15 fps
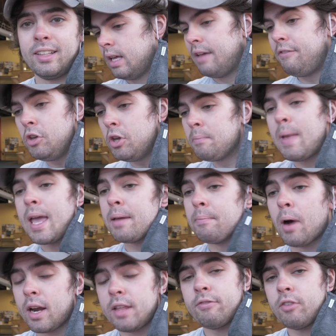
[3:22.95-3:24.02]
If you can make
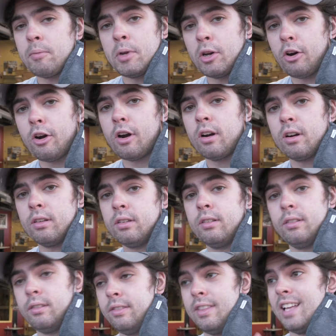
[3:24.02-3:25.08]
money from your art,
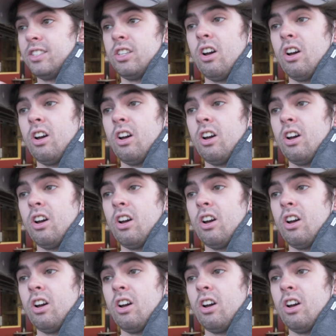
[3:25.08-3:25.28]
that's